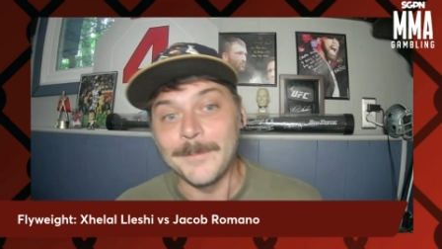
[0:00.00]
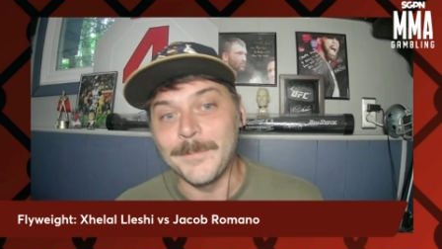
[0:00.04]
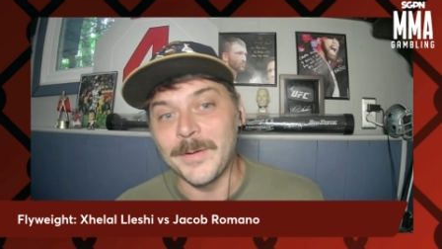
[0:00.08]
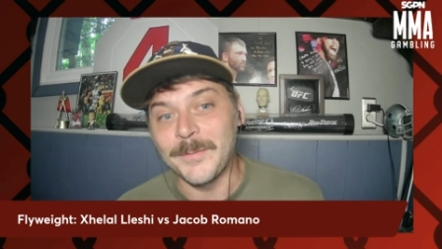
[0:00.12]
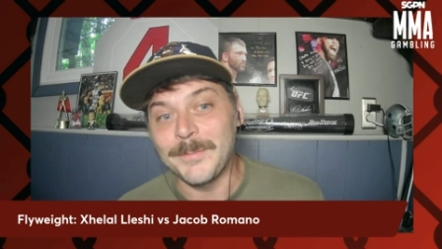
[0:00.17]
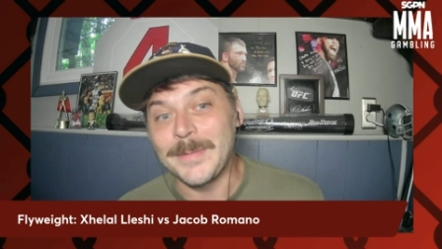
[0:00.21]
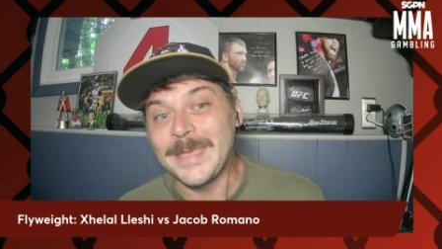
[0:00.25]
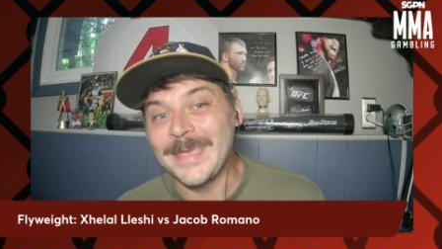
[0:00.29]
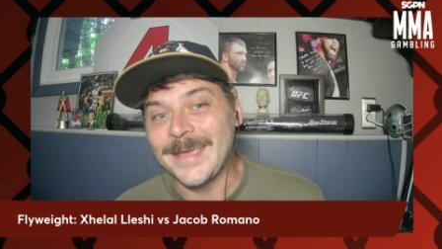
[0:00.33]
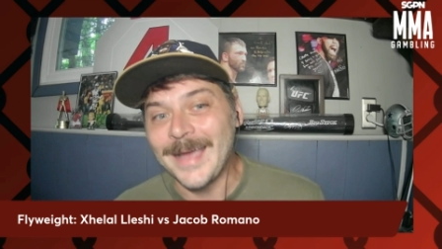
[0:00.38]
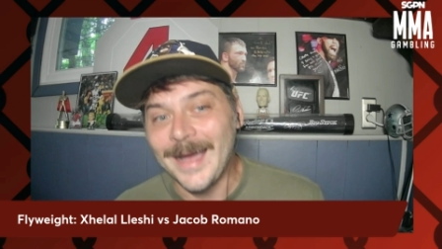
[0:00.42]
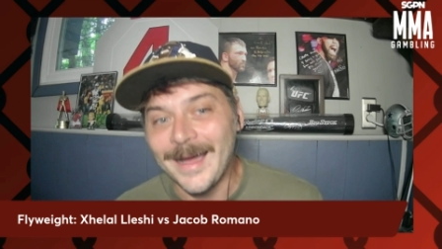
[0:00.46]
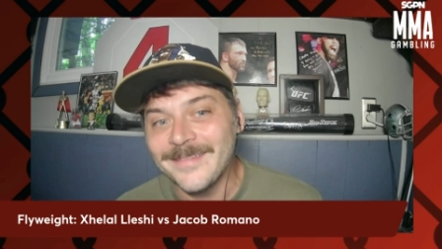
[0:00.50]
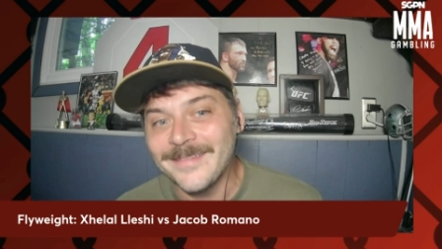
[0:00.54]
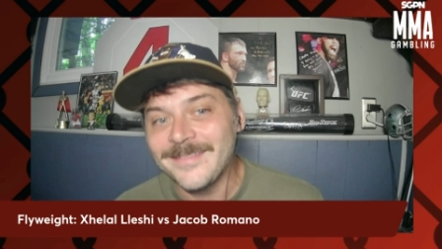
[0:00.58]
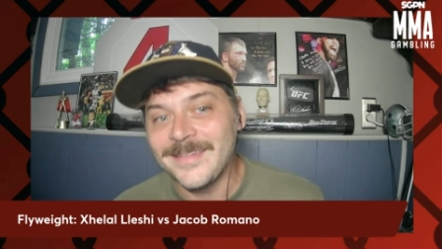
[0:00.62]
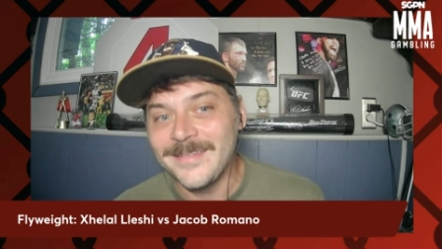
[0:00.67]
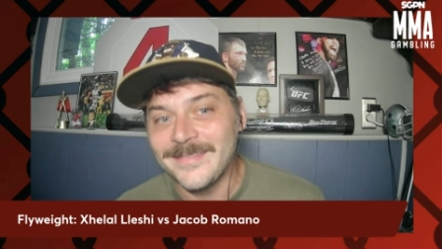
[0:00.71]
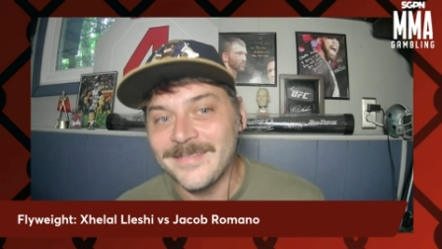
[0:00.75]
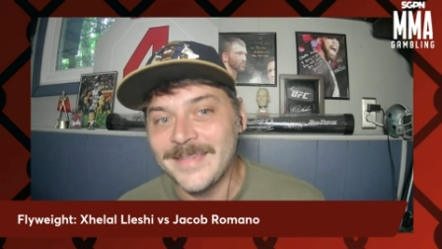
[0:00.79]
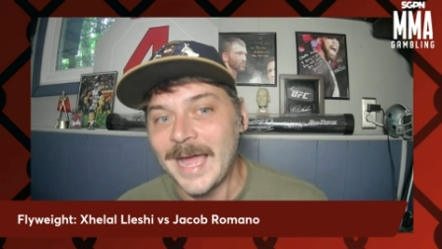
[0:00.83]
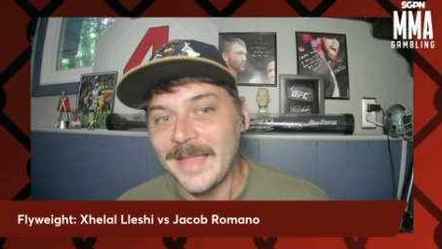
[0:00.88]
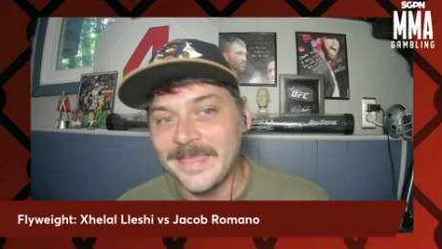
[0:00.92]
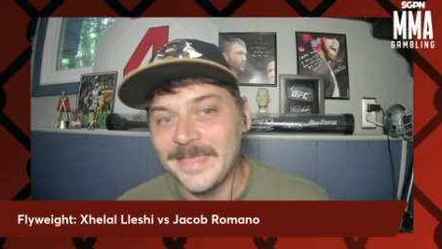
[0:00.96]
But because
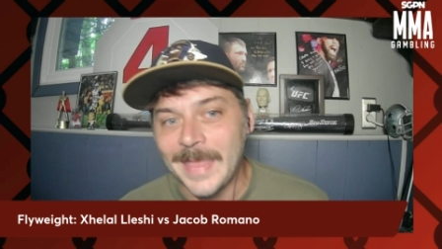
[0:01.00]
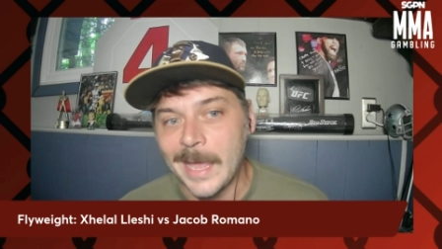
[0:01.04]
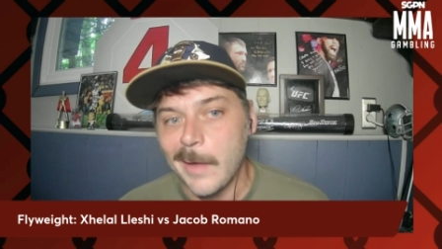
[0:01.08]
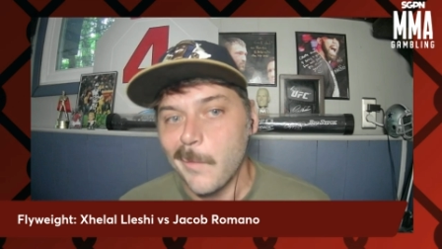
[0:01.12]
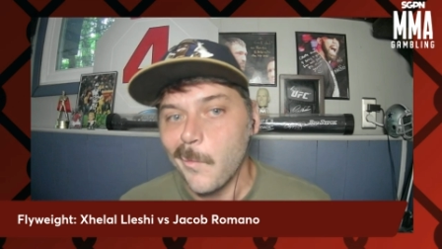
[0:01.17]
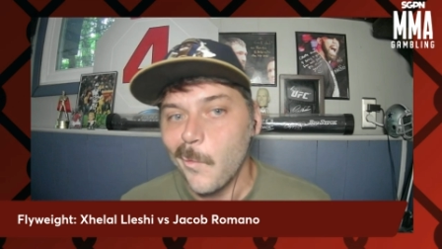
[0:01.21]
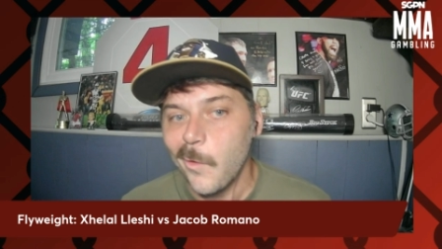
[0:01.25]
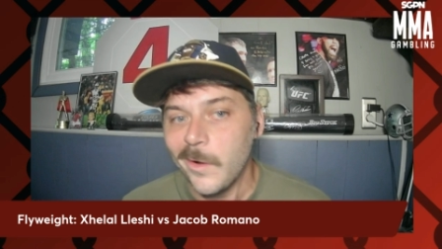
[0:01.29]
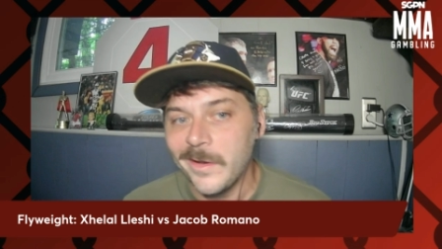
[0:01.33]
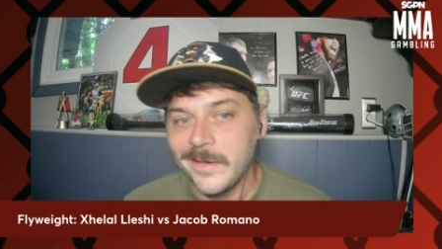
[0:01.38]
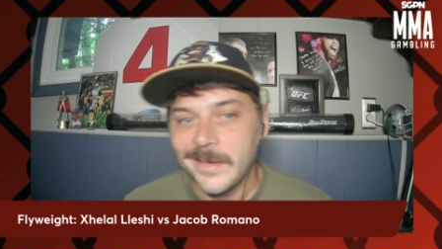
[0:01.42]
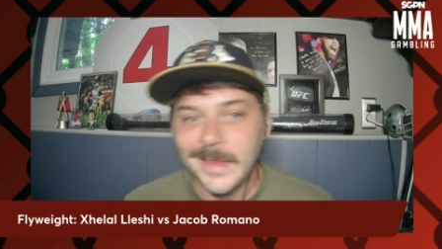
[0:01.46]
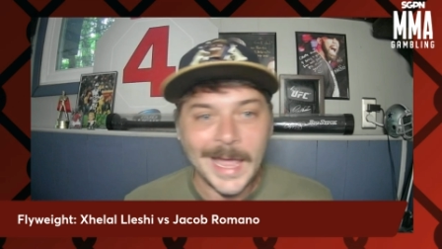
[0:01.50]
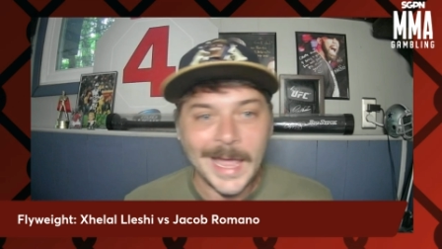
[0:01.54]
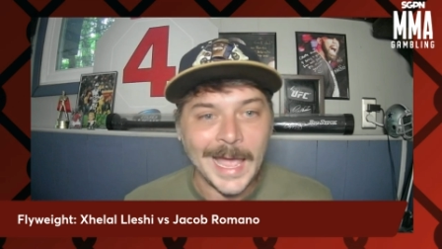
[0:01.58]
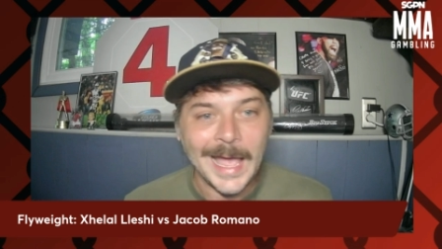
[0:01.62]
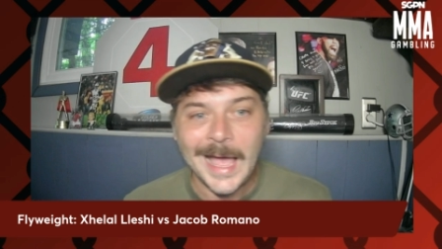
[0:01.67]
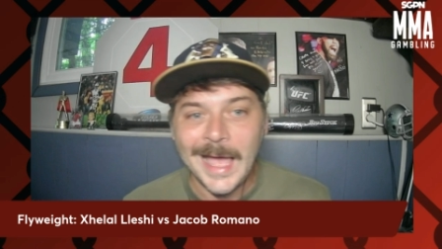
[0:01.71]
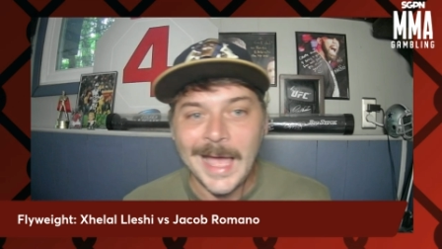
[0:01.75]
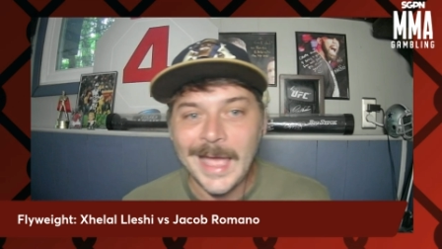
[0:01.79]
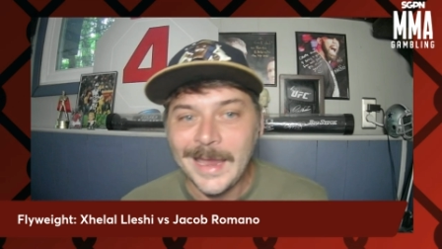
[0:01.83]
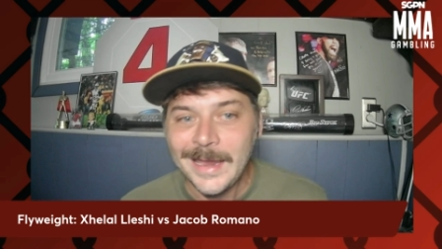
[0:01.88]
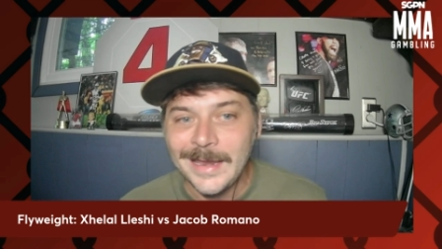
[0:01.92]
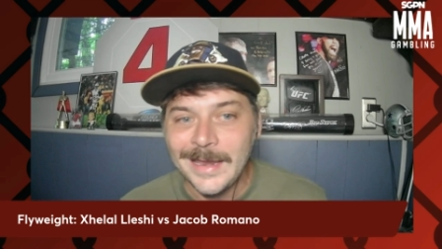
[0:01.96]
he's got that one
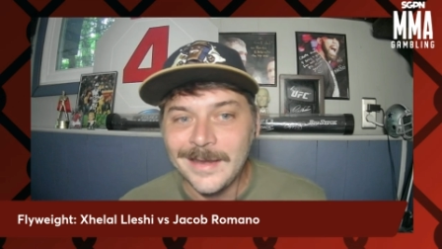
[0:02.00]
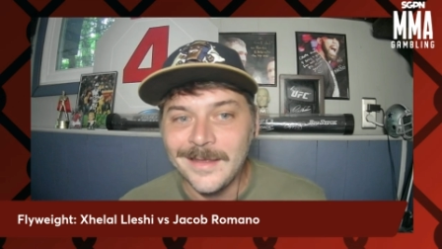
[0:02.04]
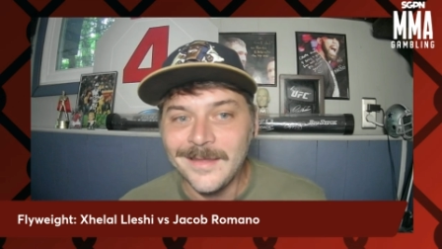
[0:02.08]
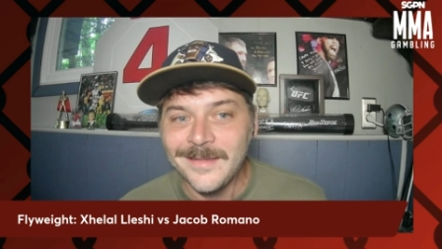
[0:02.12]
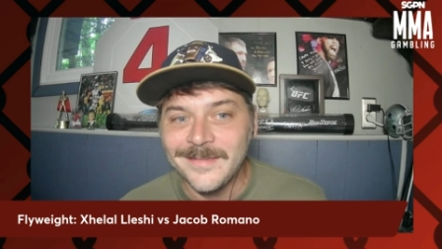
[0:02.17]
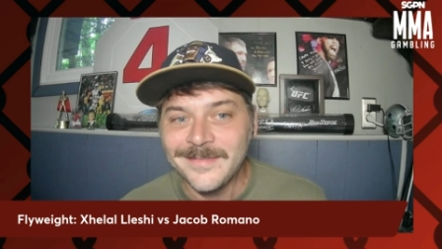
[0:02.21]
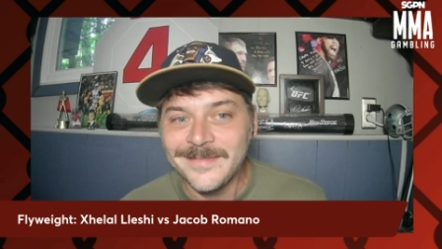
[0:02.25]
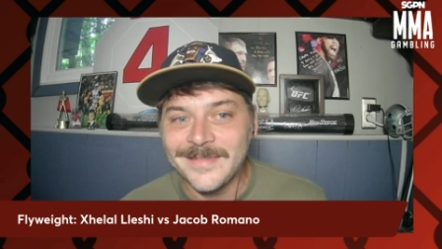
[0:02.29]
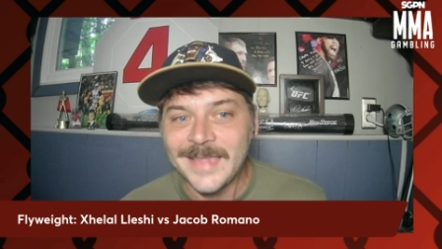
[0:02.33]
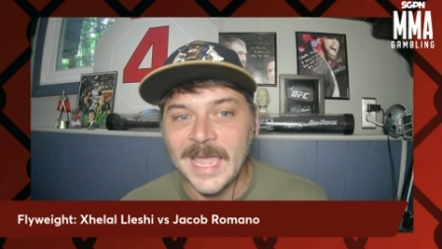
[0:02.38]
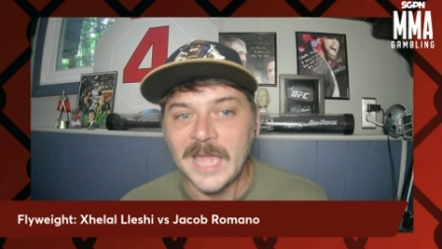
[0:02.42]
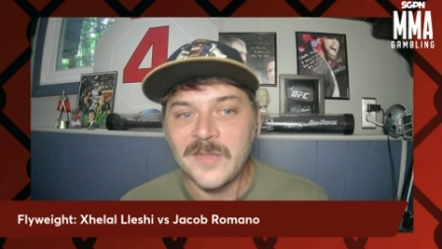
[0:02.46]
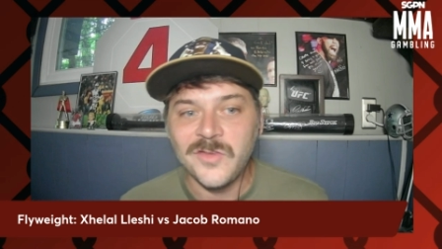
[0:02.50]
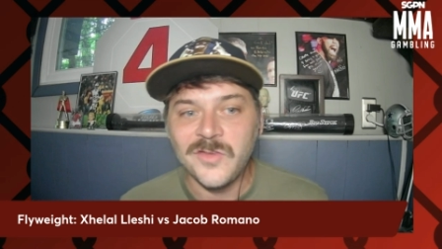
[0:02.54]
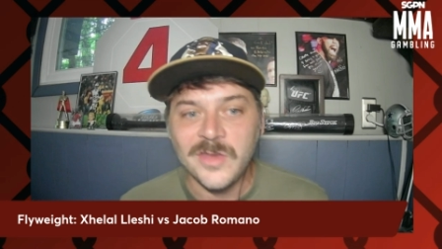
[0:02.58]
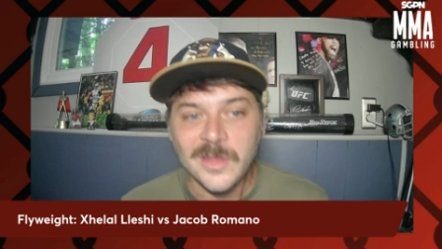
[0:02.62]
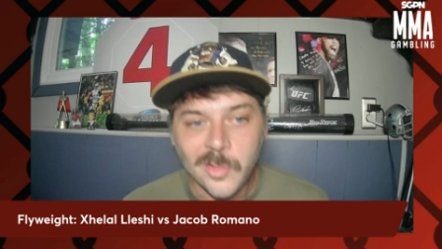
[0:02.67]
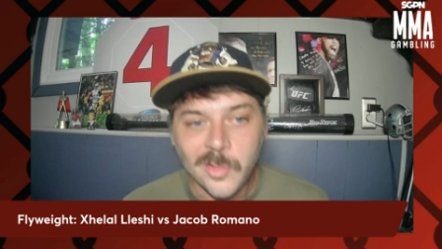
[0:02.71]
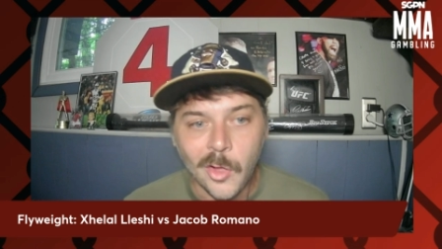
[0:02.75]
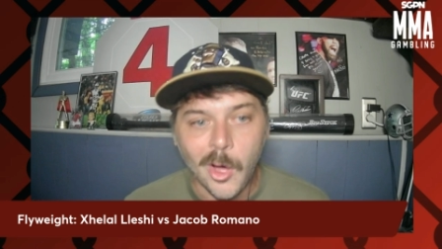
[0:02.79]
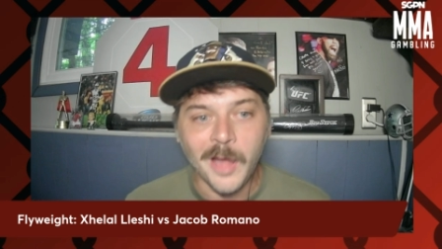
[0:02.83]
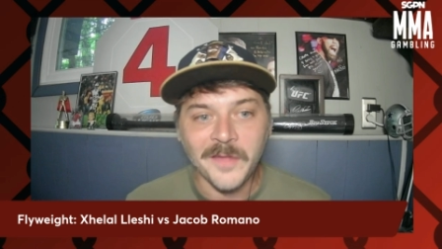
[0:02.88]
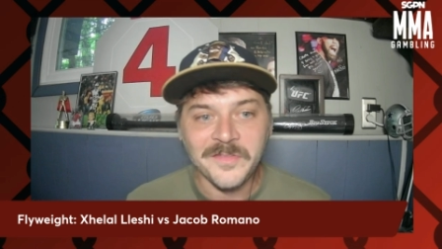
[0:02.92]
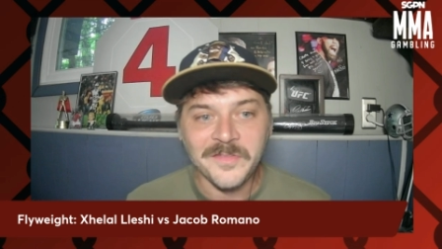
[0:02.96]
kind of sketchy
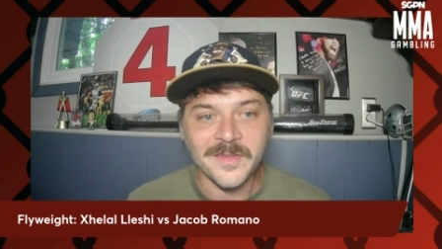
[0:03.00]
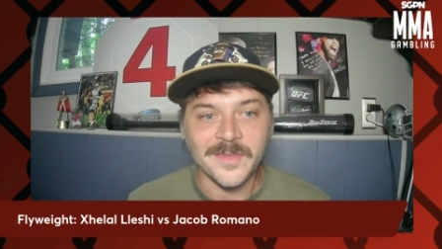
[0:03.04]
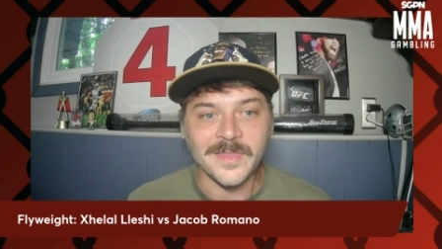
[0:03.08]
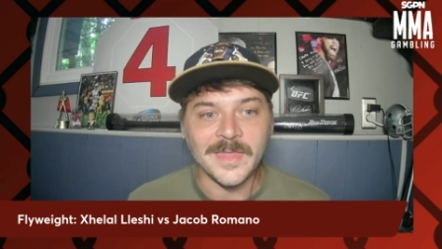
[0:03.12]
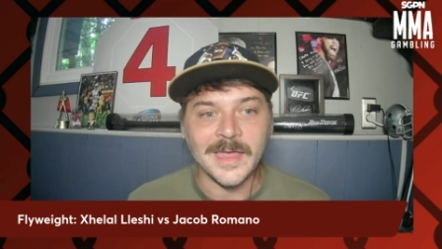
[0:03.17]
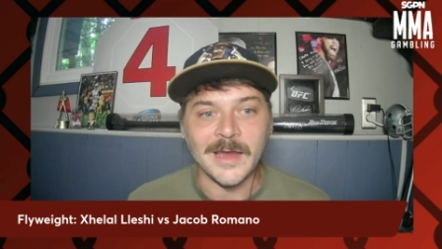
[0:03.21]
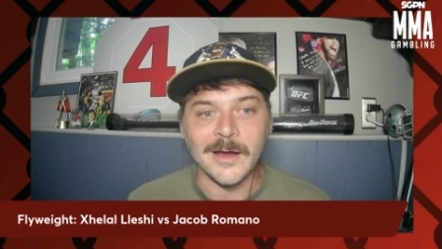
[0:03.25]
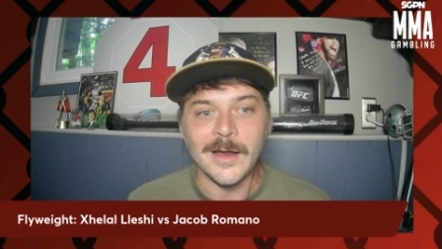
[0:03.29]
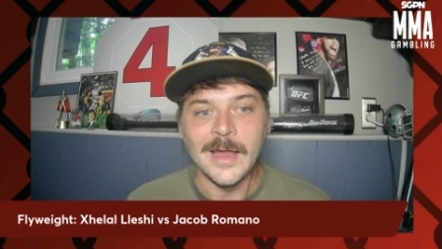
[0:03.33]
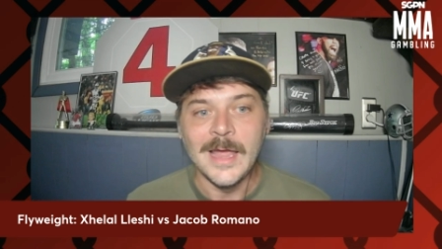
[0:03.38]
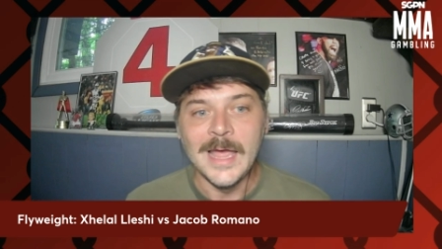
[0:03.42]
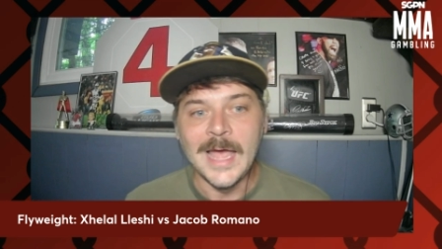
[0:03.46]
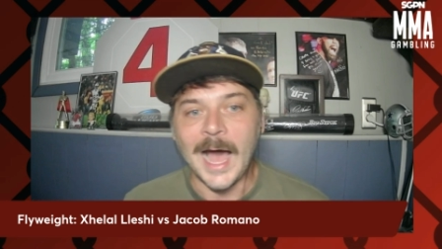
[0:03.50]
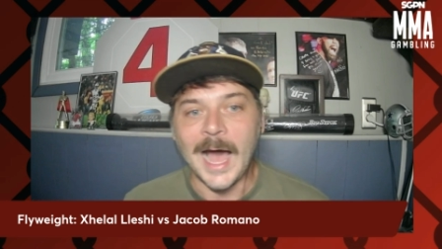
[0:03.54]
loss in there,